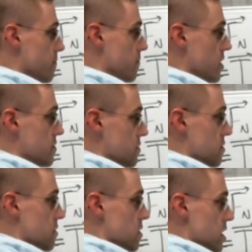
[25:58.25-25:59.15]
this
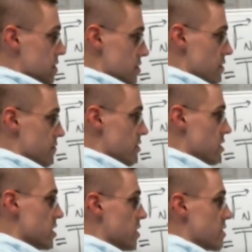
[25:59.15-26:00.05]
thing is going to
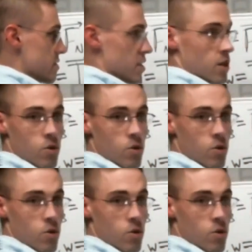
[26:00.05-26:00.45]
fall and that's going to go